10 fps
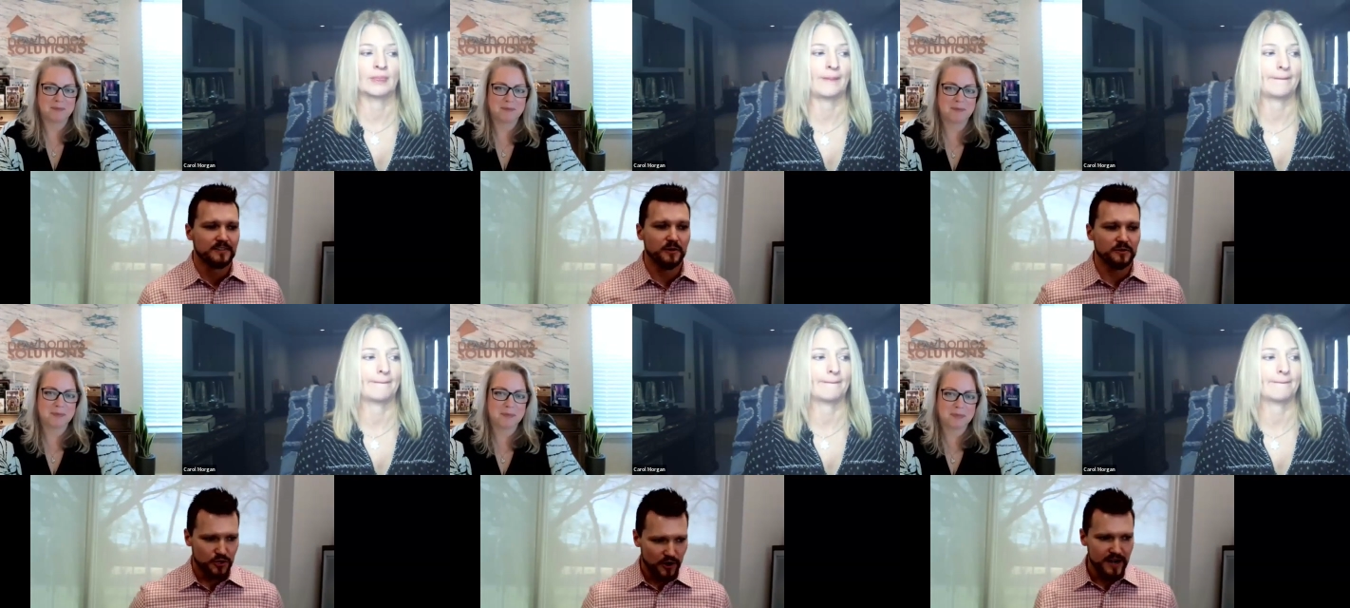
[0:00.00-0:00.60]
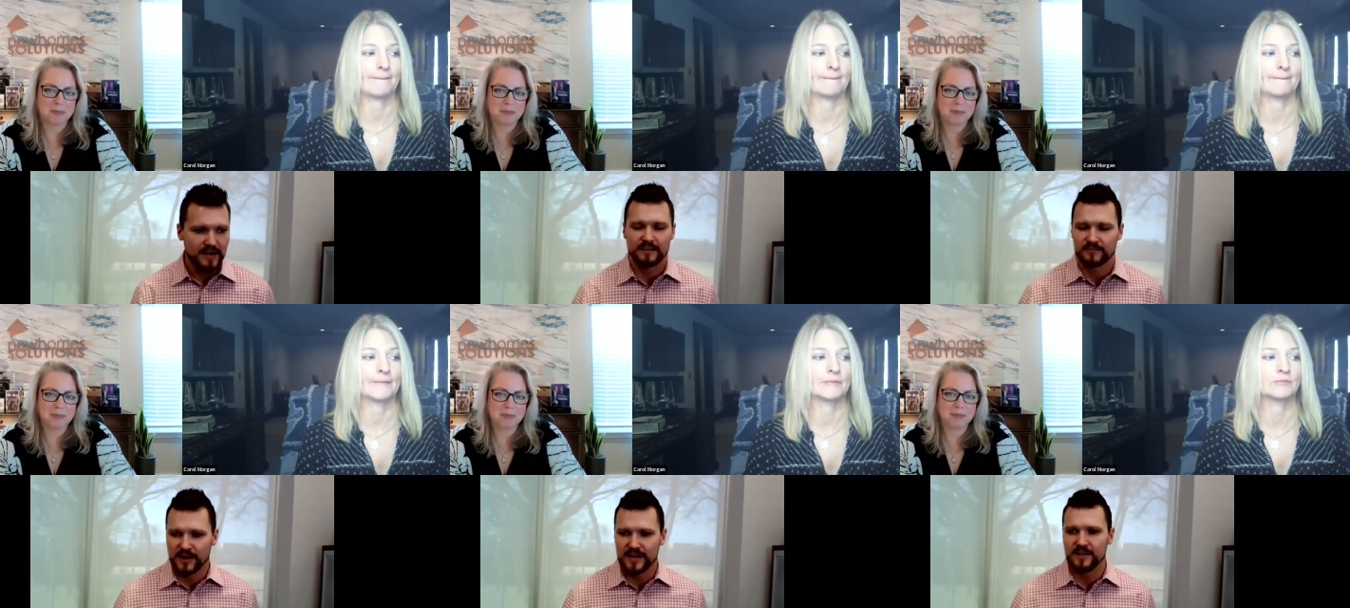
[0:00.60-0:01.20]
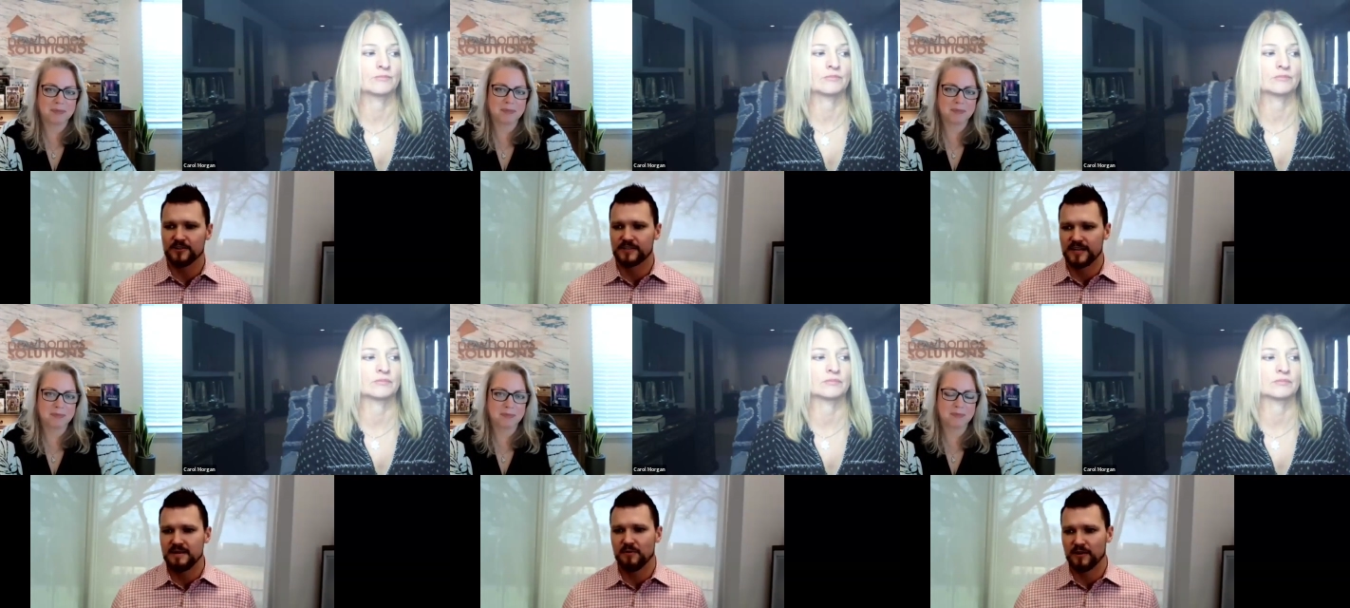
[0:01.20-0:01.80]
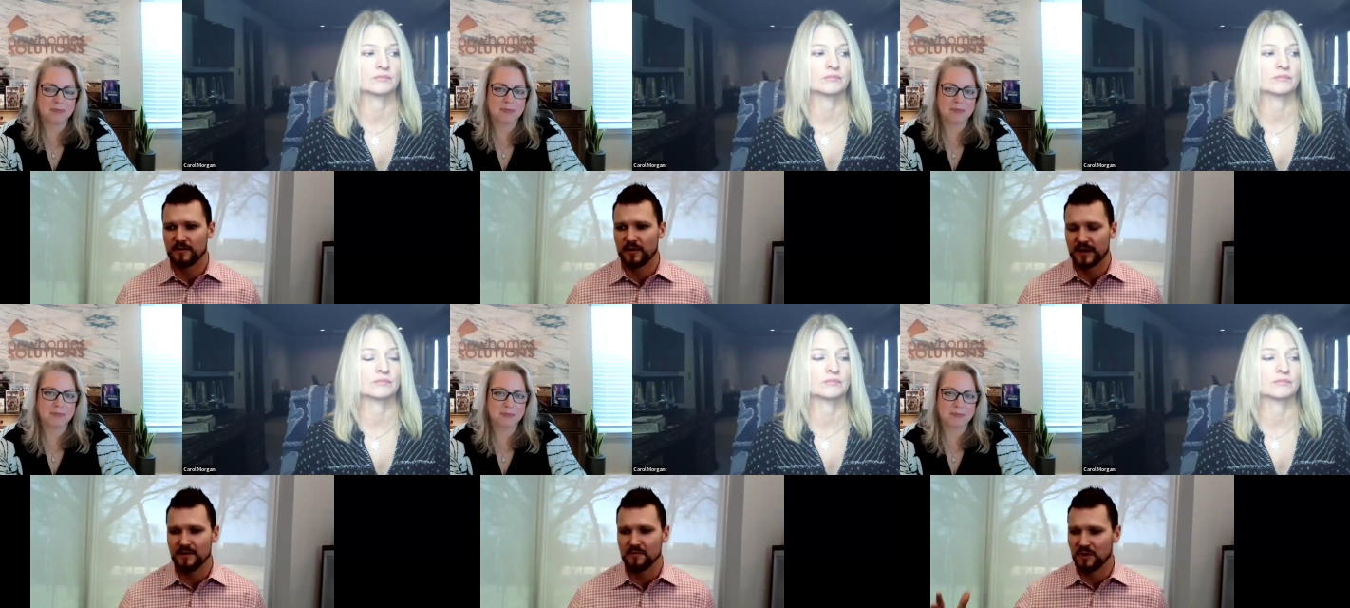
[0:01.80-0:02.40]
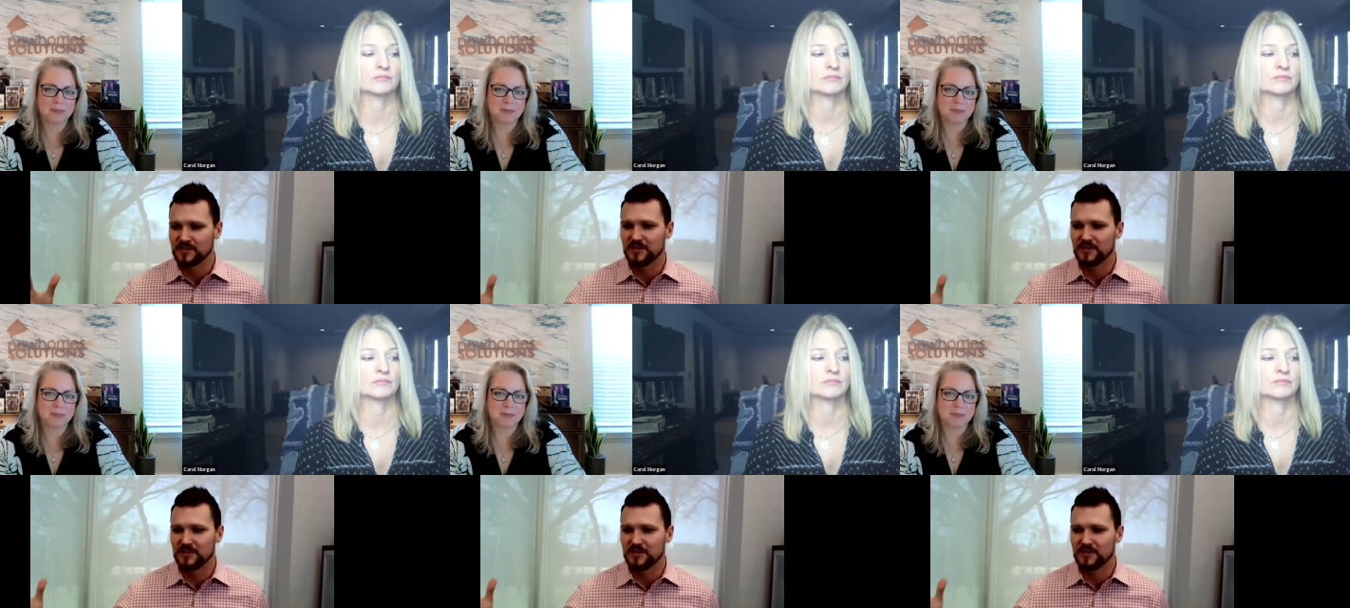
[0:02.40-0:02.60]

Speaker 1: so training, training your team on again,